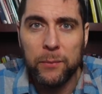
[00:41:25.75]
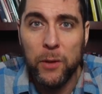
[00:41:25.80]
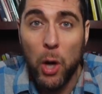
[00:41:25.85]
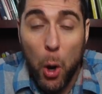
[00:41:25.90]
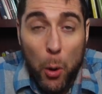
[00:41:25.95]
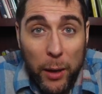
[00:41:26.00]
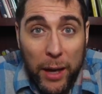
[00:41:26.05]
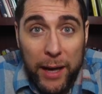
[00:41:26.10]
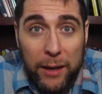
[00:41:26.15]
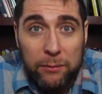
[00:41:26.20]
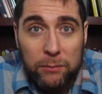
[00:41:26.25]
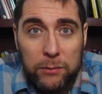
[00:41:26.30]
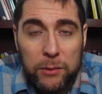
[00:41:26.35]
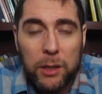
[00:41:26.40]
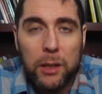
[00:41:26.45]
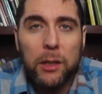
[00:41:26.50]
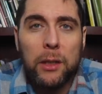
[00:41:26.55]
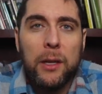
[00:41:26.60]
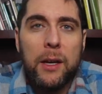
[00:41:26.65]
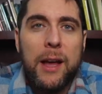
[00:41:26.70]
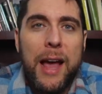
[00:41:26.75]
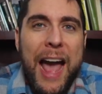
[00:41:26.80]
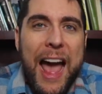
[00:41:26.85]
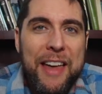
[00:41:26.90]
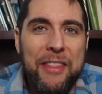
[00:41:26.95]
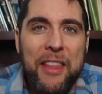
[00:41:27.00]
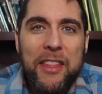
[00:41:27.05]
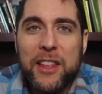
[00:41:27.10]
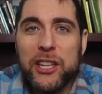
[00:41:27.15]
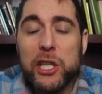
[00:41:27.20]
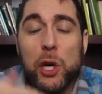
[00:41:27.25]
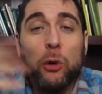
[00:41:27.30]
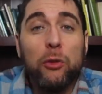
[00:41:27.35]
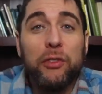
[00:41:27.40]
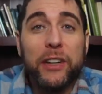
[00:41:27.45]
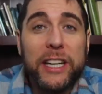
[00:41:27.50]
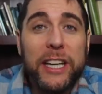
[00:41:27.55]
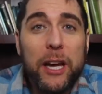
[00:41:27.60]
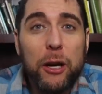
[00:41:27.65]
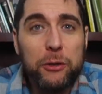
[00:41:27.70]
Okay. And then this whole
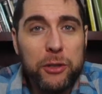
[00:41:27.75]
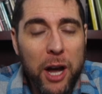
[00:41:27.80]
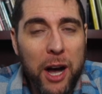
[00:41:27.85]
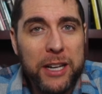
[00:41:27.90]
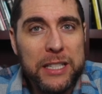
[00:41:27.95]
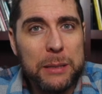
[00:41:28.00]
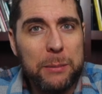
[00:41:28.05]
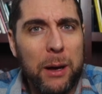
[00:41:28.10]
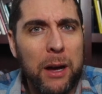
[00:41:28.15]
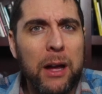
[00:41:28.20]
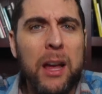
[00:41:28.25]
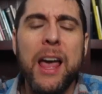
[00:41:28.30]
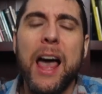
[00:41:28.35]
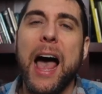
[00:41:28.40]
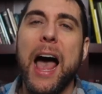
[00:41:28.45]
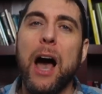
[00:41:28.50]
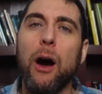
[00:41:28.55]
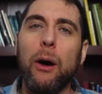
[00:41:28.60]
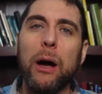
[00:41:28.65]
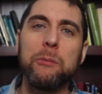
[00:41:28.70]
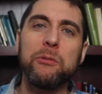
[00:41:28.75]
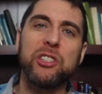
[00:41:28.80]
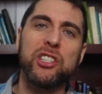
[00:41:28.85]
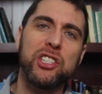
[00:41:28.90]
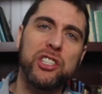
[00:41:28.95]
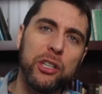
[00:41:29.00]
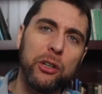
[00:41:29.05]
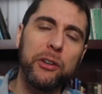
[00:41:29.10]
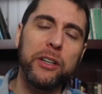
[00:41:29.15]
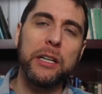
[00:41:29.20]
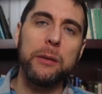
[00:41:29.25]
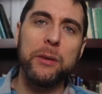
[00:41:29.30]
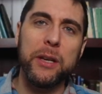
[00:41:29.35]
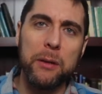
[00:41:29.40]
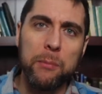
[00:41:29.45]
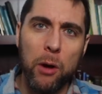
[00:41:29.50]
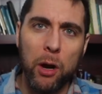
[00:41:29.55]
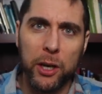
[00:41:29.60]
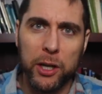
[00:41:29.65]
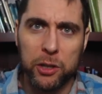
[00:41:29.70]
video talks about how I'm still going to be in
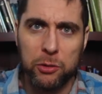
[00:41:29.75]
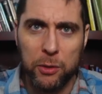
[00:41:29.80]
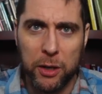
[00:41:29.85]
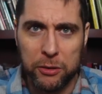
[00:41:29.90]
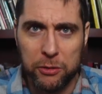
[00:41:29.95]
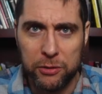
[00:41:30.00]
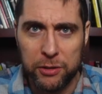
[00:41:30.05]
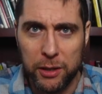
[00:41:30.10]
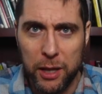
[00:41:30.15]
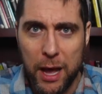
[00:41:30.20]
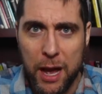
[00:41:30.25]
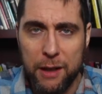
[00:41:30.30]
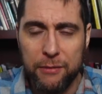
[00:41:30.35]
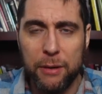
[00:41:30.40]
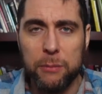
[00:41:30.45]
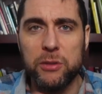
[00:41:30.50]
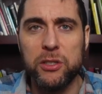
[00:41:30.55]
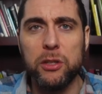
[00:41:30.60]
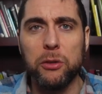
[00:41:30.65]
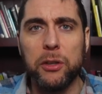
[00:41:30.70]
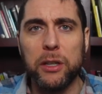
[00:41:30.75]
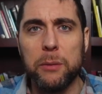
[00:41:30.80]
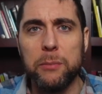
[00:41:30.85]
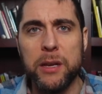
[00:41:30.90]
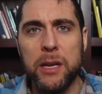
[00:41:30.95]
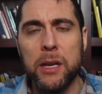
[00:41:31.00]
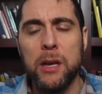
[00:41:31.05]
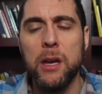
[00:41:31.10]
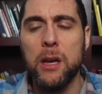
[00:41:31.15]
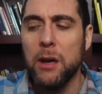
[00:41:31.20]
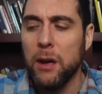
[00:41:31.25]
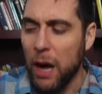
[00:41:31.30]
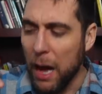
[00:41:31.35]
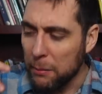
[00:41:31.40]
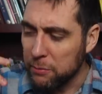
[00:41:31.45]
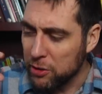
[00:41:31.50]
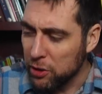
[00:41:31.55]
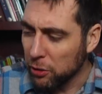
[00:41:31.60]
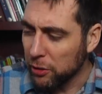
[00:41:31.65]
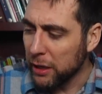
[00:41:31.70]
Marcus Rogers' life. I'm still going to be, I'm
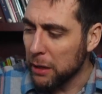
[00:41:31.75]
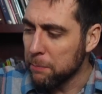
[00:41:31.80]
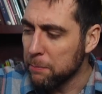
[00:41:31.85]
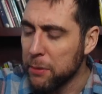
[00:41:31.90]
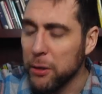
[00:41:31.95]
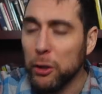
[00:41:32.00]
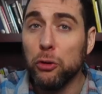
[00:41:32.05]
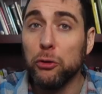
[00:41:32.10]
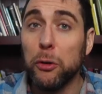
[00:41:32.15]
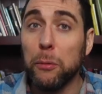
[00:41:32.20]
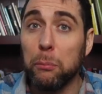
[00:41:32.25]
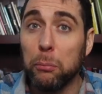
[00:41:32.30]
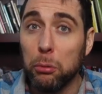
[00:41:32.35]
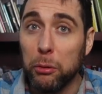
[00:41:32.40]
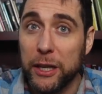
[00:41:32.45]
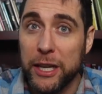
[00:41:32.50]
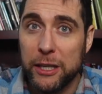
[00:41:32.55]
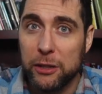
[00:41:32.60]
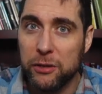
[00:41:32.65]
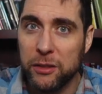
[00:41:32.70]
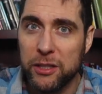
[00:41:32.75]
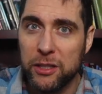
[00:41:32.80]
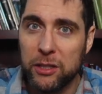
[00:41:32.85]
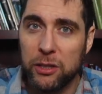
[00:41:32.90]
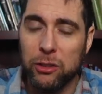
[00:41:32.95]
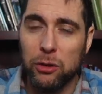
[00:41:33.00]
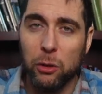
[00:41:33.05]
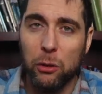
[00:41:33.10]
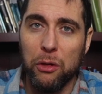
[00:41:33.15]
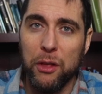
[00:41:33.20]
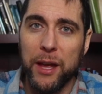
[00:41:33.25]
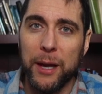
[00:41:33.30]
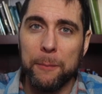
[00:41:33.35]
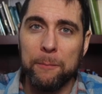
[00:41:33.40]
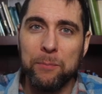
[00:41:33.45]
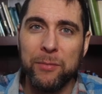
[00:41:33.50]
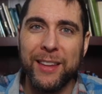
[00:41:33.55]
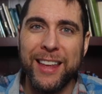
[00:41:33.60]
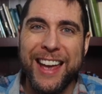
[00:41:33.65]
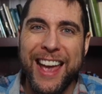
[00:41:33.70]
still going to build a bridge. And this is whole thing.
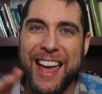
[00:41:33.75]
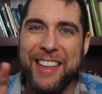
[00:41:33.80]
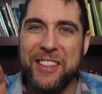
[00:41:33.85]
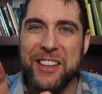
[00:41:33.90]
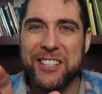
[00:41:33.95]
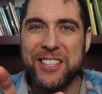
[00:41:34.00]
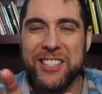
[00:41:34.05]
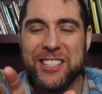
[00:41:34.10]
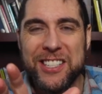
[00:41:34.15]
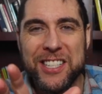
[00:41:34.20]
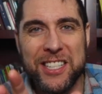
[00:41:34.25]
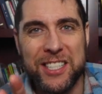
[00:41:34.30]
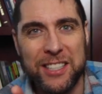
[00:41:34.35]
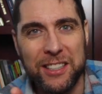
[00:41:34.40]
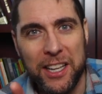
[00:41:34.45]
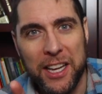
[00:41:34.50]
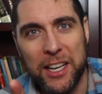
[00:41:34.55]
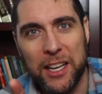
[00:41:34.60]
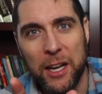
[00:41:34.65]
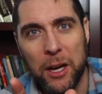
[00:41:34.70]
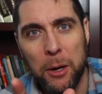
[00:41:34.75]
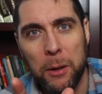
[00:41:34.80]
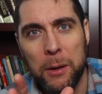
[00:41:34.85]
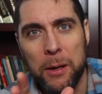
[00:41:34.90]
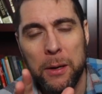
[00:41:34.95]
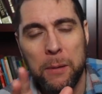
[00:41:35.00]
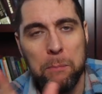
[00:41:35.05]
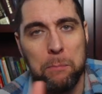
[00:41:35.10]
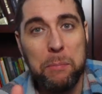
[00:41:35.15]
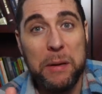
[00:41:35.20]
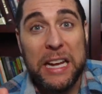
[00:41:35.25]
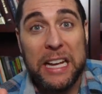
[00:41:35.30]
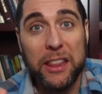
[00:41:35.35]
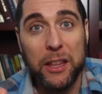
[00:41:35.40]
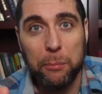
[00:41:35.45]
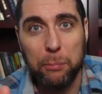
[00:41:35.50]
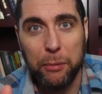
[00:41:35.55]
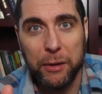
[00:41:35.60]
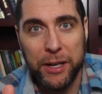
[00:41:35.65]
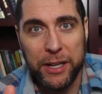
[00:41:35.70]
And this is this lingo, be the
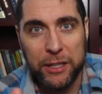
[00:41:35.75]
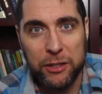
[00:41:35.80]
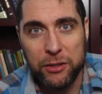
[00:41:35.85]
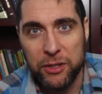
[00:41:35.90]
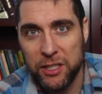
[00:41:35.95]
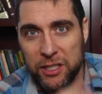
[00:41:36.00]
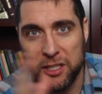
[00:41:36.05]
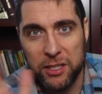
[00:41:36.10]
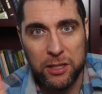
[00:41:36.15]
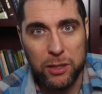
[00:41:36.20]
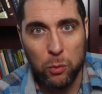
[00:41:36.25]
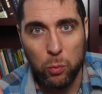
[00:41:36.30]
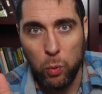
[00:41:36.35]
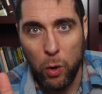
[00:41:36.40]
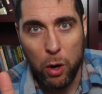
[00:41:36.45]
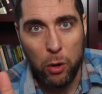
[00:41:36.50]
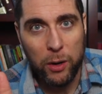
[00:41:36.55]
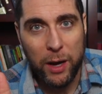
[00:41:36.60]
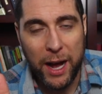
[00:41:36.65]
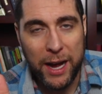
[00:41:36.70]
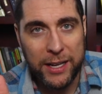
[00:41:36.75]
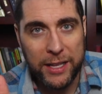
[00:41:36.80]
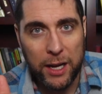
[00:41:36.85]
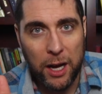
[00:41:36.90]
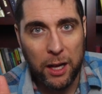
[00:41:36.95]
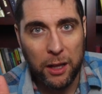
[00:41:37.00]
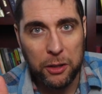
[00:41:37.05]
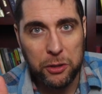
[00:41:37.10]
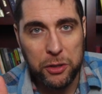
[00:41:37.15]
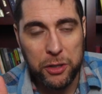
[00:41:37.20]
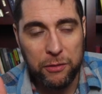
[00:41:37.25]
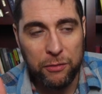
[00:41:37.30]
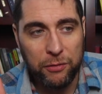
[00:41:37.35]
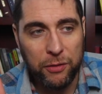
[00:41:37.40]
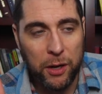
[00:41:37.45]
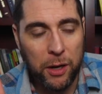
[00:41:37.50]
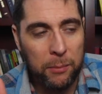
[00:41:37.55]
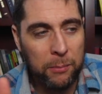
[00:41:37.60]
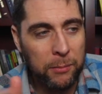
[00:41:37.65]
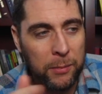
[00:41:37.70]
bridge. This is the woke ideology
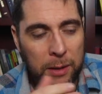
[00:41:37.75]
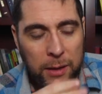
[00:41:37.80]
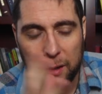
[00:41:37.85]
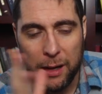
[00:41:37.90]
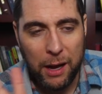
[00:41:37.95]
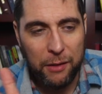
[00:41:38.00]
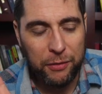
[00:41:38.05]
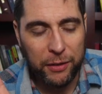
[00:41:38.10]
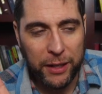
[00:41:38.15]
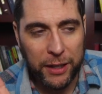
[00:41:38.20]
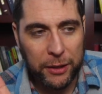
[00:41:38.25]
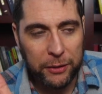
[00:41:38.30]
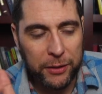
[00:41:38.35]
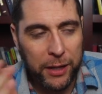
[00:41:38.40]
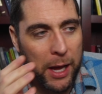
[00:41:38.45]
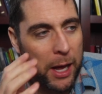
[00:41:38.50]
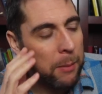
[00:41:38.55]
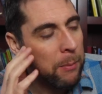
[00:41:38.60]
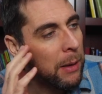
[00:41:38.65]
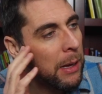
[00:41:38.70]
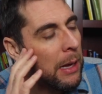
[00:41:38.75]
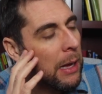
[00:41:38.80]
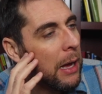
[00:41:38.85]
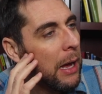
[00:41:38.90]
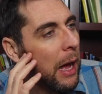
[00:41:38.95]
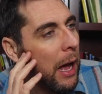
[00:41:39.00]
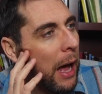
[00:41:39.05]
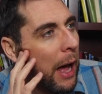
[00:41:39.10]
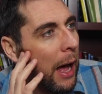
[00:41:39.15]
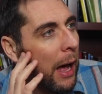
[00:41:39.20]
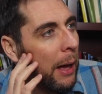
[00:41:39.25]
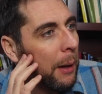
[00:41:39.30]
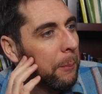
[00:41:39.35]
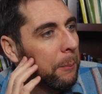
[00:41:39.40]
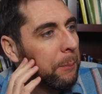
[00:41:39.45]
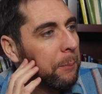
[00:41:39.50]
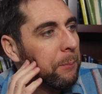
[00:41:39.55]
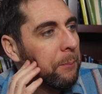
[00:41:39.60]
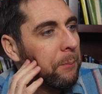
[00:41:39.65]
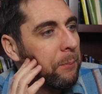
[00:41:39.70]
from, I forget her name,
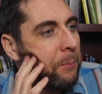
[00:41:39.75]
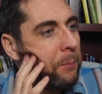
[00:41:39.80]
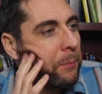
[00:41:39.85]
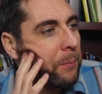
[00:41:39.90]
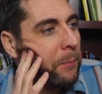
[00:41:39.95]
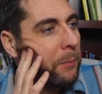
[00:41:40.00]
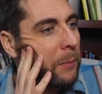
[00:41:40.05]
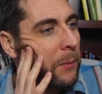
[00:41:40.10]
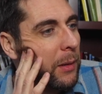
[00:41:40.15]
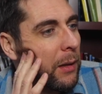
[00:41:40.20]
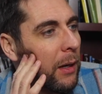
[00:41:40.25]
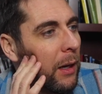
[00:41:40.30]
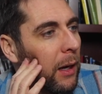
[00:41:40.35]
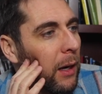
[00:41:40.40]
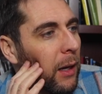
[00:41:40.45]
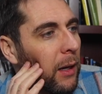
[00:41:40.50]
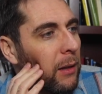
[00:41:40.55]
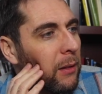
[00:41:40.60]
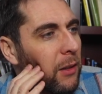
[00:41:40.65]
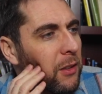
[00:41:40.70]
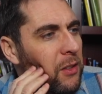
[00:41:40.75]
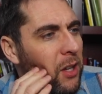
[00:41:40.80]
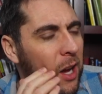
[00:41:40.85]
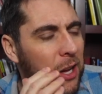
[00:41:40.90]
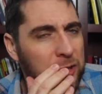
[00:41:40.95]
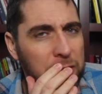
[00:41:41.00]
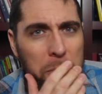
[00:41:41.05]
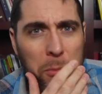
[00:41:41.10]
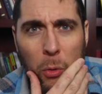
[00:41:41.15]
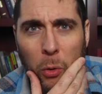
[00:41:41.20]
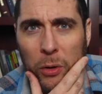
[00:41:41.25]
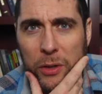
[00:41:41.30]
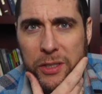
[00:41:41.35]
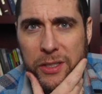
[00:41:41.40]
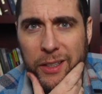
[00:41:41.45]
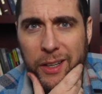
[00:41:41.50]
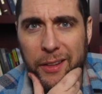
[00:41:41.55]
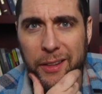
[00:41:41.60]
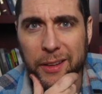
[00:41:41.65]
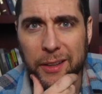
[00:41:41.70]
um, uh, Latasha
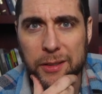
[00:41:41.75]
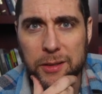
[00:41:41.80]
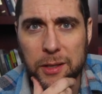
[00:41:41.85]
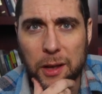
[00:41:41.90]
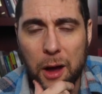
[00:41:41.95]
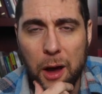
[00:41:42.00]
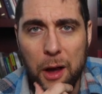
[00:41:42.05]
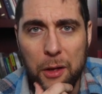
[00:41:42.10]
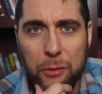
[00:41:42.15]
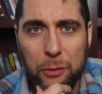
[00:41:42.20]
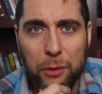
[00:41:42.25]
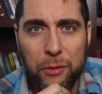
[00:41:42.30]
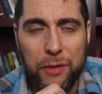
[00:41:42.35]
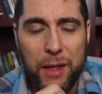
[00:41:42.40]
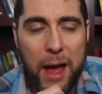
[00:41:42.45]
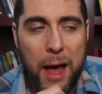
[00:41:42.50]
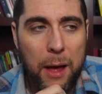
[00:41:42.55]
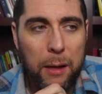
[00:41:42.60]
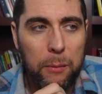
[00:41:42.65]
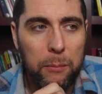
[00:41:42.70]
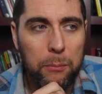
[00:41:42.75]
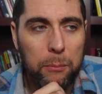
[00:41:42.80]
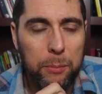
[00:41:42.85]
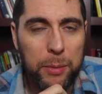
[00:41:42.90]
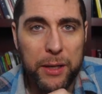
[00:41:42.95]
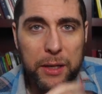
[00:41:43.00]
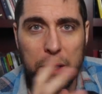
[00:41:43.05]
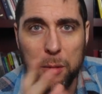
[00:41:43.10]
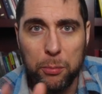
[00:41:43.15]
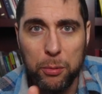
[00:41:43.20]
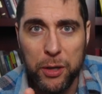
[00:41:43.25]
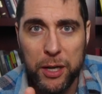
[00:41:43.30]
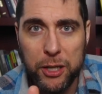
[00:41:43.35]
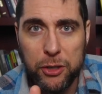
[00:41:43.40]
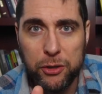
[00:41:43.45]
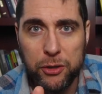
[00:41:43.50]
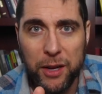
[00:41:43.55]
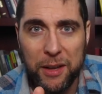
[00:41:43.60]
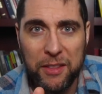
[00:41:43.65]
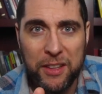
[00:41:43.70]
Morrison, I think is the author of that. Be the
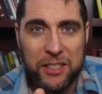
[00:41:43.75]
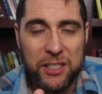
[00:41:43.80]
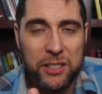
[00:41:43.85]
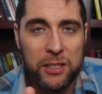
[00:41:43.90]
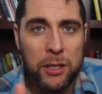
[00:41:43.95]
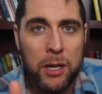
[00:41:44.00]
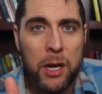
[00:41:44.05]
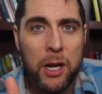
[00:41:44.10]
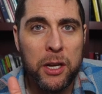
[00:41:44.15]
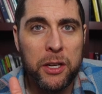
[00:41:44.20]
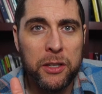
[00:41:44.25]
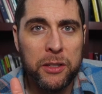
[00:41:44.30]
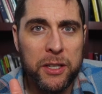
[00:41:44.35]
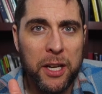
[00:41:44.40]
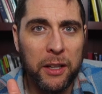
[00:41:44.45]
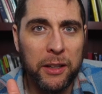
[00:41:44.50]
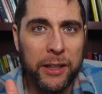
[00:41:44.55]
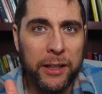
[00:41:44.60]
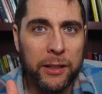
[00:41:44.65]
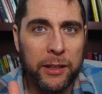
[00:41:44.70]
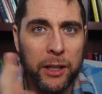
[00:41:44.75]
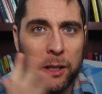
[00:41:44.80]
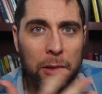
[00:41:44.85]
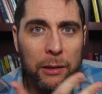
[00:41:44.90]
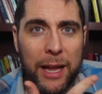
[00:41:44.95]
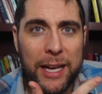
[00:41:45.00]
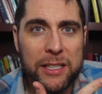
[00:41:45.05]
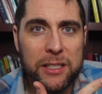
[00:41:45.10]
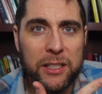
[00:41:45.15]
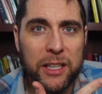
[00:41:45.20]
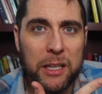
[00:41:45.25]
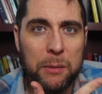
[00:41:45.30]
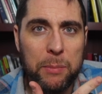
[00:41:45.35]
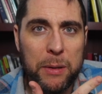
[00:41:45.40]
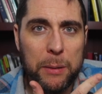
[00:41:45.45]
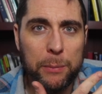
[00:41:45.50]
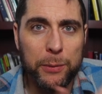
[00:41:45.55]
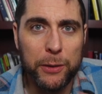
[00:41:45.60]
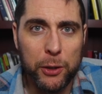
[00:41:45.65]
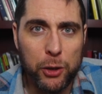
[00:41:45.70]
bridge. And this is telling, you know, light skinned
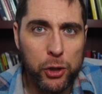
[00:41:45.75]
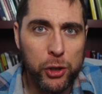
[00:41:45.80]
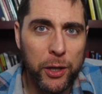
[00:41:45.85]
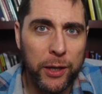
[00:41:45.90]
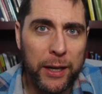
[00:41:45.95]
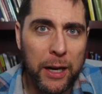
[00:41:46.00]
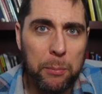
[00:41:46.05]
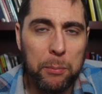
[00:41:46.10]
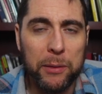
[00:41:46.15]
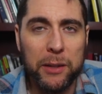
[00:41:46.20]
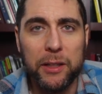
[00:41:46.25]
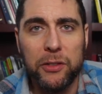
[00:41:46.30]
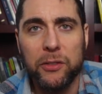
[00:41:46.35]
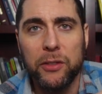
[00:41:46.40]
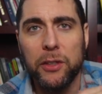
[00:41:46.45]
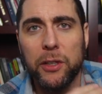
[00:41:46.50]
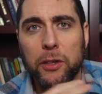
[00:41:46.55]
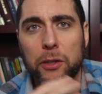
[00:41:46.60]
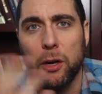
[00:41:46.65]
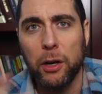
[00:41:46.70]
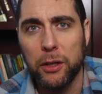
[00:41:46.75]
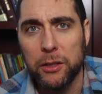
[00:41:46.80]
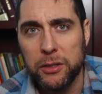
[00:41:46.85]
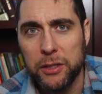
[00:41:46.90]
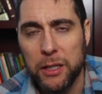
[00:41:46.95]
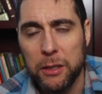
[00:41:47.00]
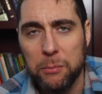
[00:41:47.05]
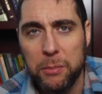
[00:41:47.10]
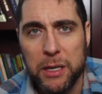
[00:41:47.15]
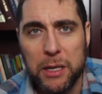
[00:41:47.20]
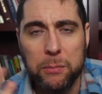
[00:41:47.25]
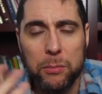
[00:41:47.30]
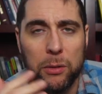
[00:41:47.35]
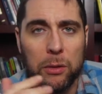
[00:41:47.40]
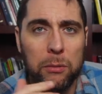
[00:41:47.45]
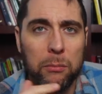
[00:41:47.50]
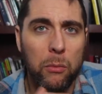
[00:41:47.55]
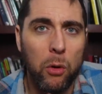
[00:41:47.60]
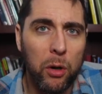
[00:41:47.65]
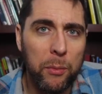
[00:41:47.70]
people to shut up and listen to dark skinned people,
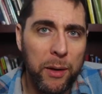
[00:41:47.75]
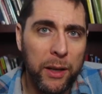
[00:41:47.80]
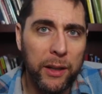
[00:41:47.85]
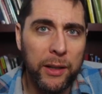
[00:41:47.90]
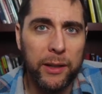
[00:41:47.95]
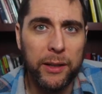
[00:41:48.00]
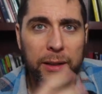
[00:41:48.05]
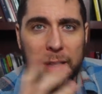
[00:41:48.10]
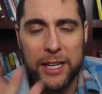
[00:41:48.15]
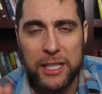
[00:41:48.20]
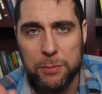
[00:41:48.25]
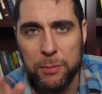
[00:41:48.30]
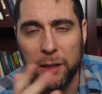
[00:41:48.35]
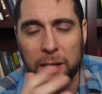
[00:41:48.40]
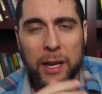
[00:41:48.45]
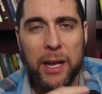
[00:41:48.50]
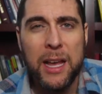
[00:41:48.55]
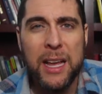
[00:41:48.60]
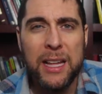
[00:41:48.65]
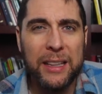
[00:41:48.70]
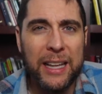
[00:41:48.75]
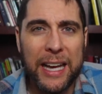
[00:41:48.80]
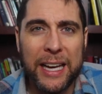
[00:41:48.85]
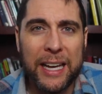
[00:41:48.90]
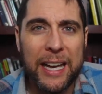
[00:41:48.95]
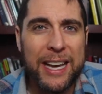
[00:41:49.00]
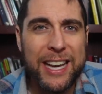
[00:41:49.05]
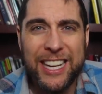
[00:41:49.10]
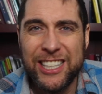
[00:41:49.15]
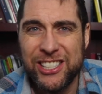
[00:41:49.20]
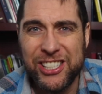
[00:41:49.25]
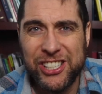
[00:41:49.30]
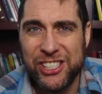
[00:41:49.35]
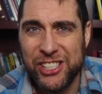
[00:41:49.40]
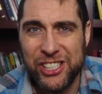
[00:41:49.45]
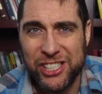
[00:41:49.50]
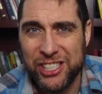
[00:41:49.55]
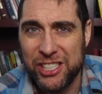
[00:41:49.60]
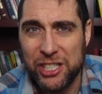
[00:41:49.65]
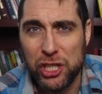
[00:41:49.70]
more melanin, less melanin. Like, it's
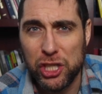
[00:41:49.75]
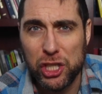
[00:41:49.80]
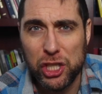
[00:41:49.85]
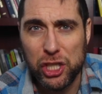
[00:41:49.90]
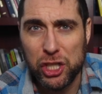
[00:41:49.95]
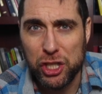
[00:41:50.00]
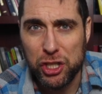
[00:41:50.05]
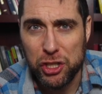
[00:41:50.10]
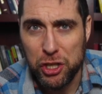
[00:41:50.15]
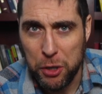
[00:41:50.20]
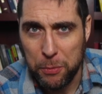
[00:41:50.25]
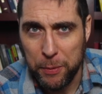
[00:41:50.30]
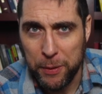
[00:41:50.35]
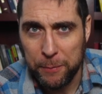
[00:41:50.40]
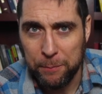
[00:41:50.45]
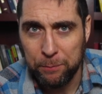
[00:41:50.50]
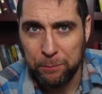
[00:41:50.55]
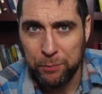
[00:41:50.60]
just stupid.